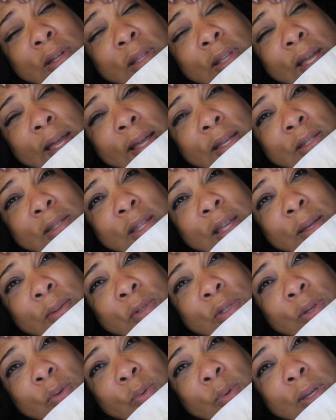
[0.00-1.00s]
of the class
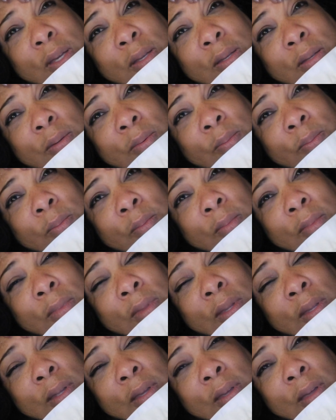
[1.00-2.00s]
named Cherie,
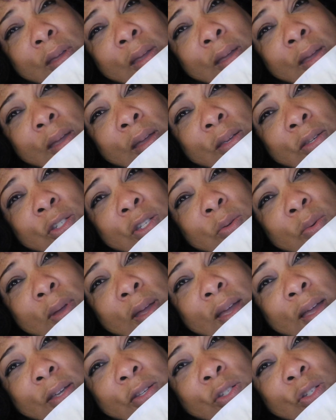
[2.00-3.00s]
and she would
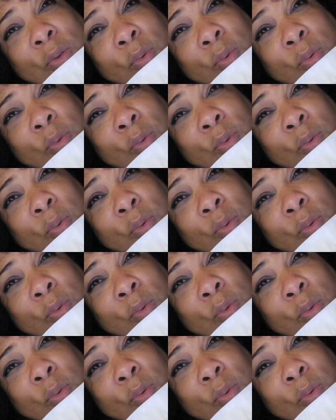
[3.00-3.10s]
ask